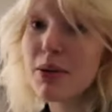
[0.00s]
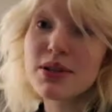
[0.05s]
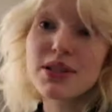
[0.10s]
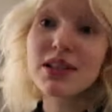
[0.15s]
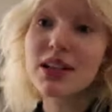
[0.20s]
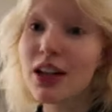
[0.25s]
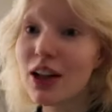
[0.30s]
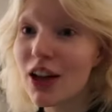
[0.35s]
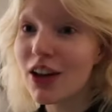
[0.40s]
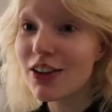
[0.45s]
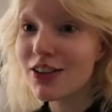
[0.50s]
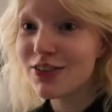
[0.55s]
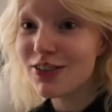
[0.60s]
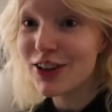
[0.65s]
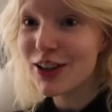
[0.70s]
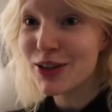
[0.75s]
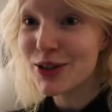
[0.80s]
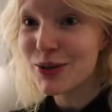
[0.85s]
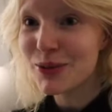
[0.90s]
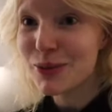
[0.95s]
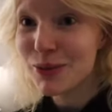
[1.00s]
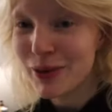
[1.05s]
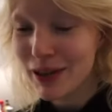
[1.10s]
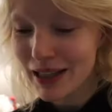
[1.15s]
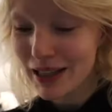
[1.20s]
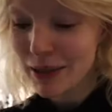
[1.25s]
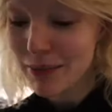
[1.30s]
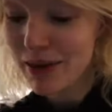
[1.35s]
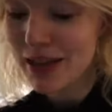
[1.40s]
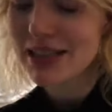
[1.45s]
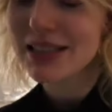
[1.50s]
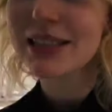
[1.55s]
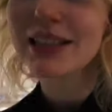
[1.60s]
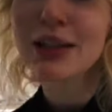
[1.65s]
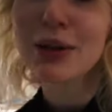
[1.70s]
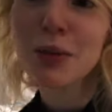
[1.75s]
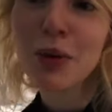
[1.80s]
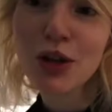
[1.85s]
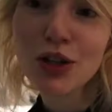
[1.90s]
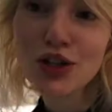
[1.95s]
was a lot of fun. We
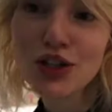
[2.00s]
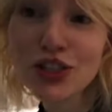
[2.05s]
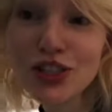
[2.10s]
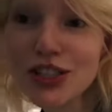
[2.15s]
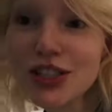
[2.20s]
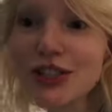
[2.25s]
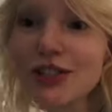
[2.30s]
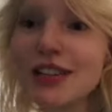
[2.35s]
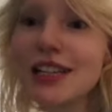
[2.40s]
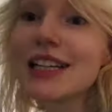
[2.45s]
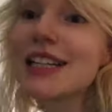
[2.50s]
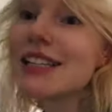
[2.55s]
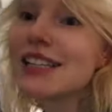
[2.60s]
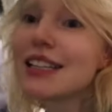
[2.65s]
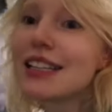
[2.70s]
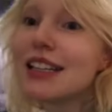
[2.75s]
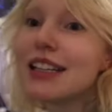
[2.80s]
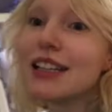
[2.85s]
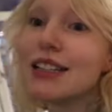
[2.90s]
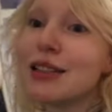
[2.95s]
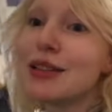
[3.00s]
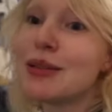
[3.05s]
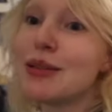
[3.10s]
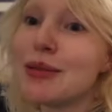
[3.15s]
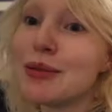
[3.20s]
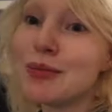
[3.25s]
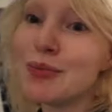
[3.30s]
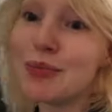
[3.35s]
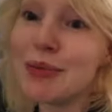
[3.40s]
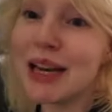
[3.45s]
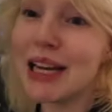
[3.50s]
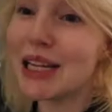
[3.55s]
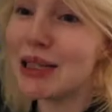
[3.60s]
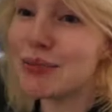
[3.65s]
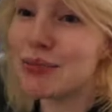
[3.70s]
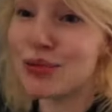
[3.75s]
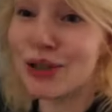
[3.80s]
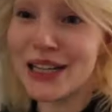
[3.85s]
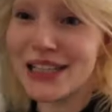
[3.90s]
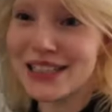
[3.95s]
basically watched series and
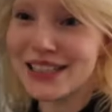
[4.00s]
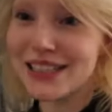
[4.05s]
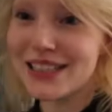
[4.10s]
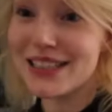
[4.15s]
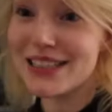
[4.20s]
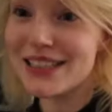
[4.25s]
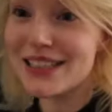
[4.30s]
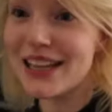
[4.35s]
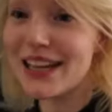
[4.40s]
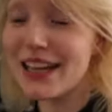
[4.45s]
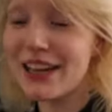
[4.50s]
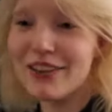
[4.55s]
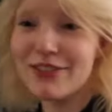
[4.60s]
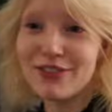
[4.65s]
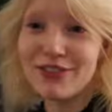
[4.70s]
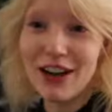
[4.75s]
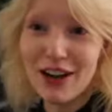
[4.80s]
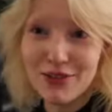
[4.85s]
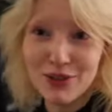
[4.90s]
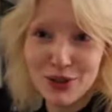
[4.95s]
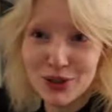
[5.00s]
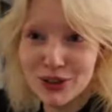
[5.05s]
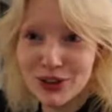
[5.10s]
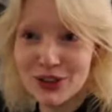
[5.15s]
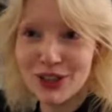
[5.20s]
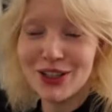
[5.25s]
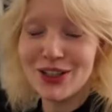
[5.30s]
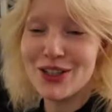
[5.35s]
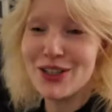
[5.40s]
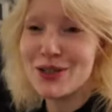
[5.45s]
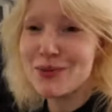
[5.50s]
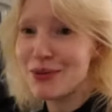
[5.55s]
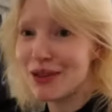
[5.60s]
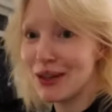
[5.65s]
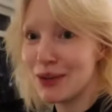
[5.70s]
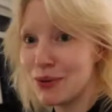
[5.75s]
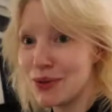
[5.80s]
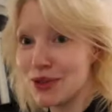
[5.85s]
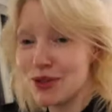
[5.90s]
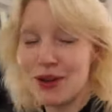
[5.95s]
made bracelets like five-year-old girls,
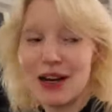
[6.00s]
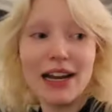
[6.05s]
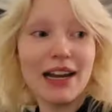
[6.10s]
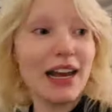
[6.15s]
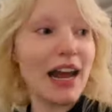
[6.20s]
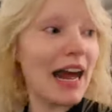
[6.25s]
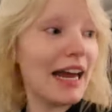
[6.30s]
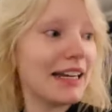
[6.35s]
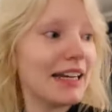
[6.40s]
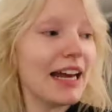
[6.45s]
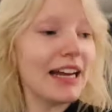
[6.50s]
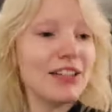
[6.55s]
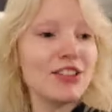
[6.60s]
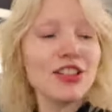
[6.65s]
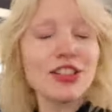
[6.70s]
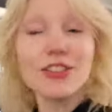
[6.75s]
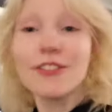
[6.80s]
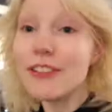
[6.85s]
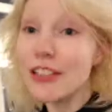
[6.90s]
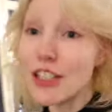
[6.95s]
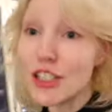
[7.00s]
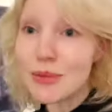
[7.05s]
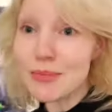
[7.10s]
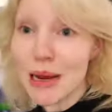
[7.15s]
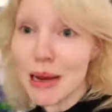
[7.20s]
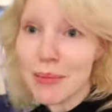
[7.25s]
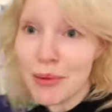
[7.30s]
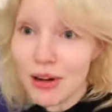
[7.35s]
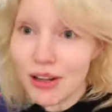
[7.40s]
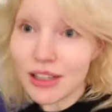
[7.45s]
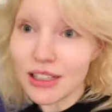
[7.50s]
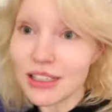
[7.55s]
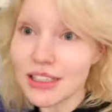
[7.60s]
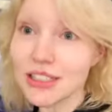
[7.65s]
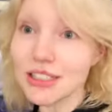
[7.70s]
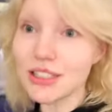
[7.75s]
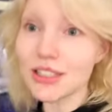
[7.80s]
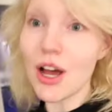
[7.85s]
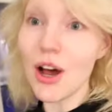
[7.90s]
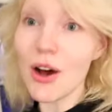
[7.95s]
but it was great. And I just finished my book,
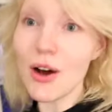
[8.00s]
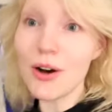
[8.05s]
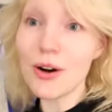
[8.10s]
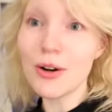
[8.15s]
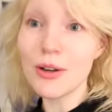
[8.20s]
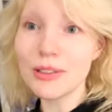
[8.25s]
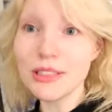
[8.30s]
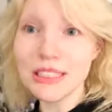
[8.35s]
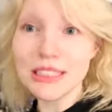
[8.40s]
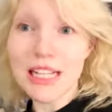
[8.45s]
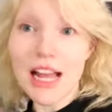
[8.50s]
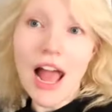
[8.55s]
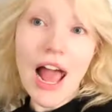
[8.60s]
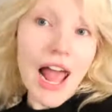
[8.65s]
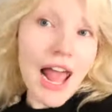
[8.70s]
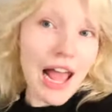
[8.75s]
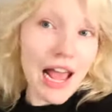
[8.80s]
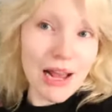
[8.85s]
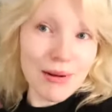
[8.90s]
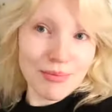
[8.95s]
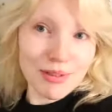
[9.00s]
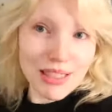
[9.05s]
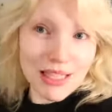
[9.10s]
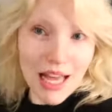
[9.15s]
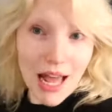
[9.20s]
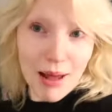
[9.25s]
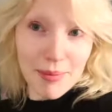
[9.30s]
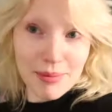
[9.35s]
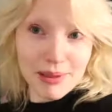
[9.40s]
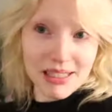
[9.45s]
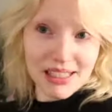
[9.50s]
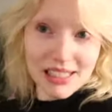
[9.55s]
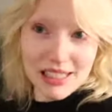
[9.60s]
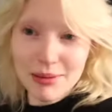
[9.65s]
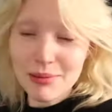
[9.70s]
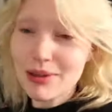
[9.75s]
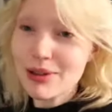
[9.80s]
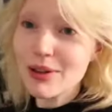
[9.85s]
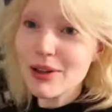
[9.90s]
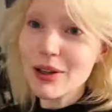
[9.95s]
so I'm really happy. And I'm now